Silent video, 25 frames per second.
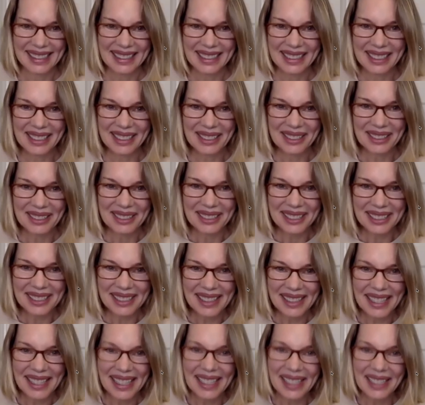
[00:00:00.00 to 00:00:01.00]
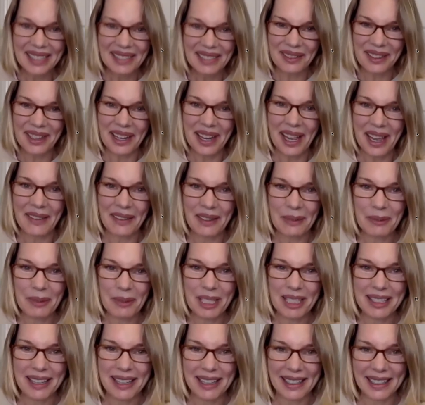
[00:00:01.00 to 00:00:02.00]
Sure. Thank you for having
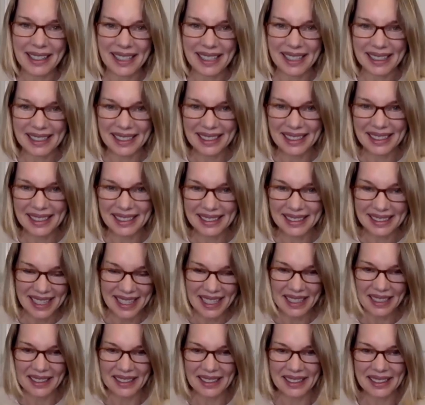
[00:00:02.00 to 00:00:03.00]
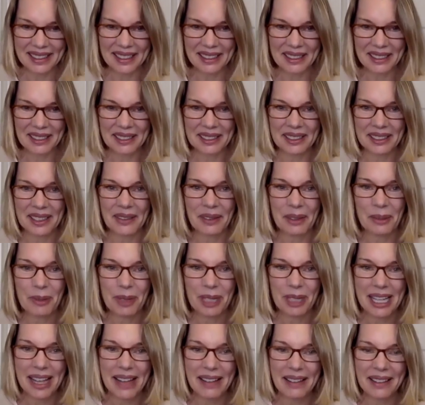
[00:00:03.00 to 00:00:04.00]
me, Jackie, and thanks to
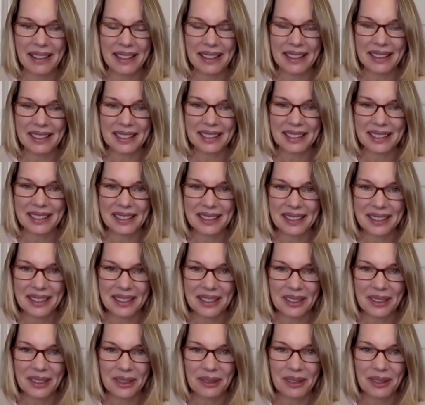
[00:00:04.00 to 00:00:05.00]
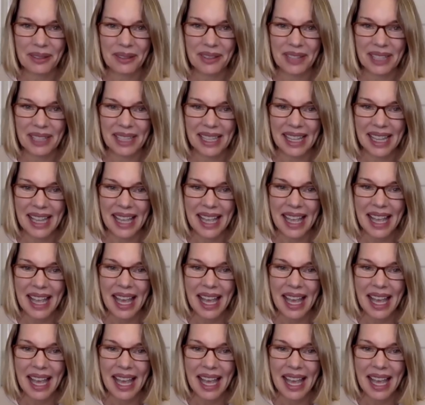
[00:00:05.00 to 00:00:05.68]
everybody out there. This is just terrific.